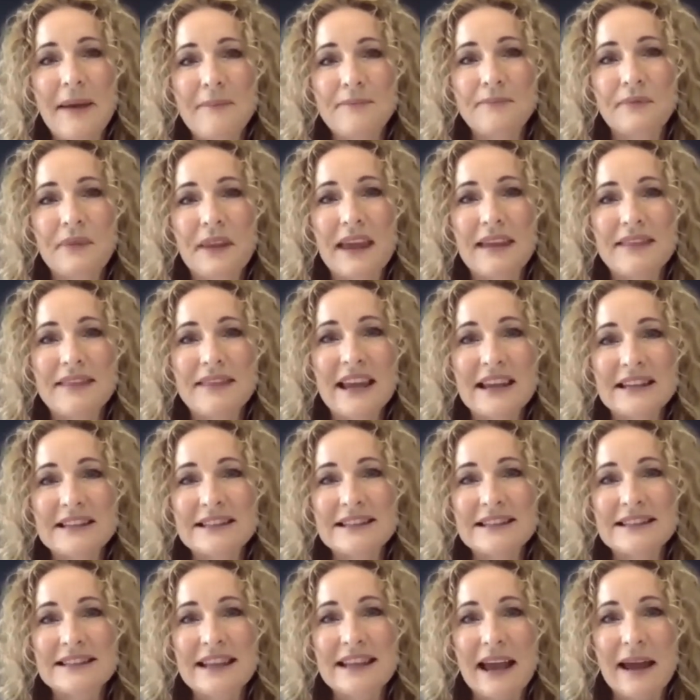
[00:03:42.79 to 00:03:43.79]
And
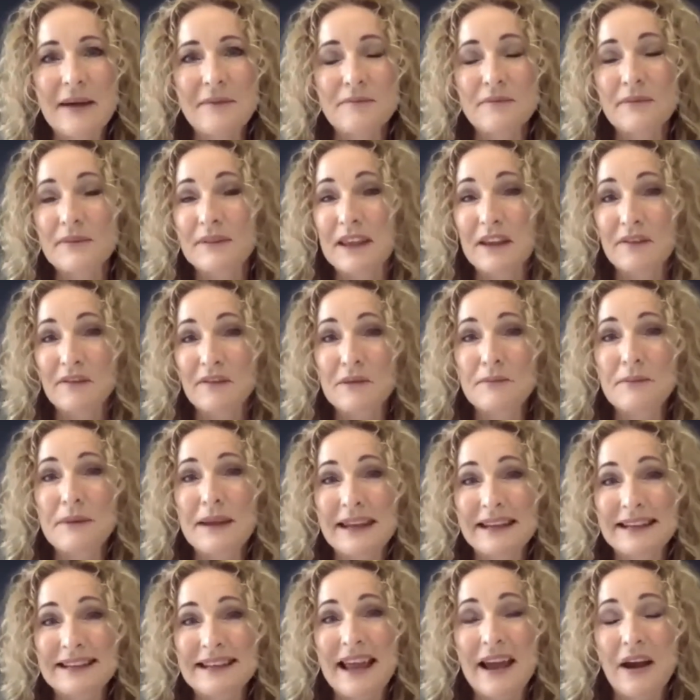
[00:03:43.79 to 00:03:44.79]
that's
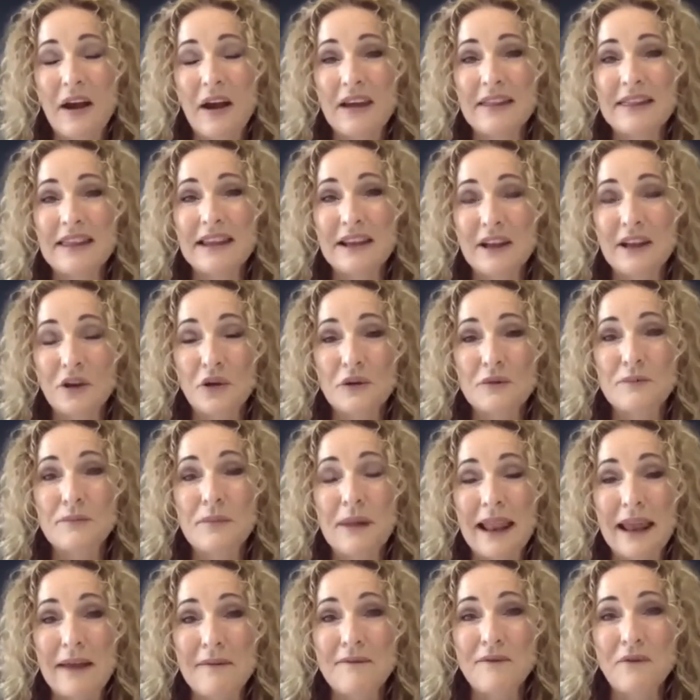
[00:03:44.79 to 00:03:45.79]
given me now, I think, a
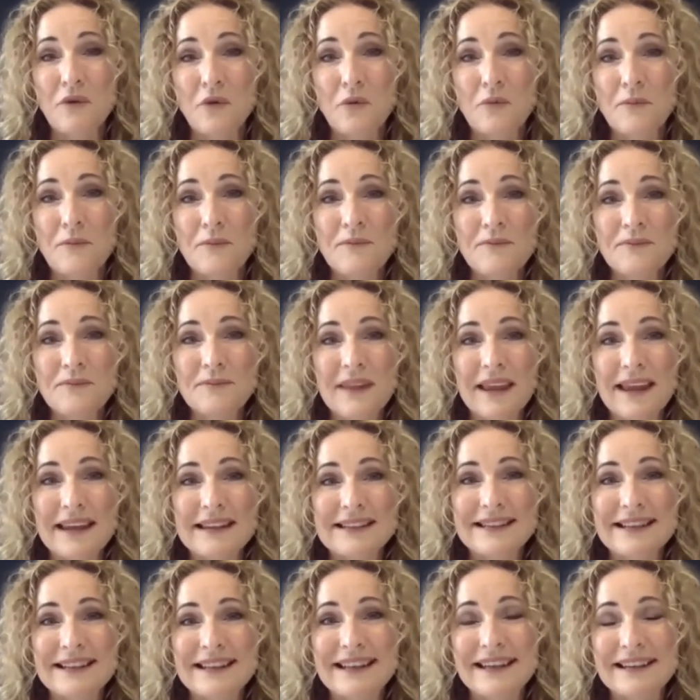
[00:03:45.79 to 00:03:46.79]
good platform
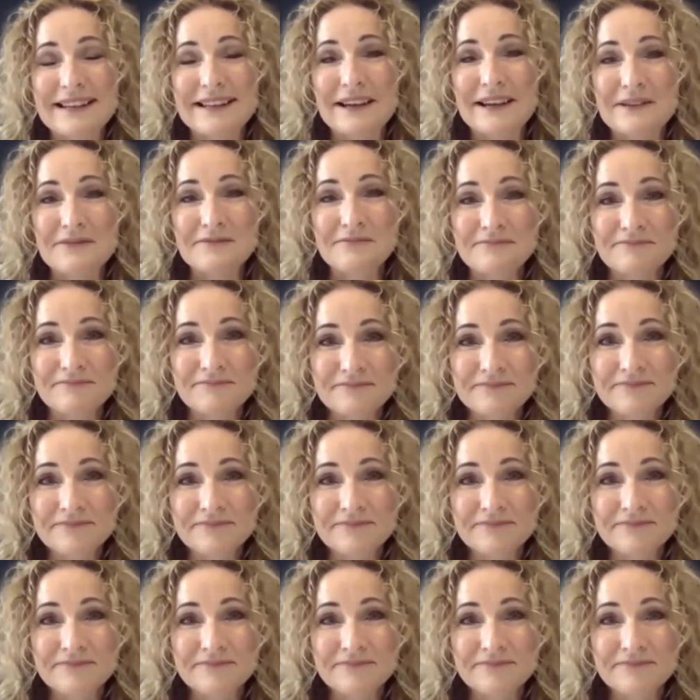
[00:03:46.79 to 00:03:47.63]
as a leader.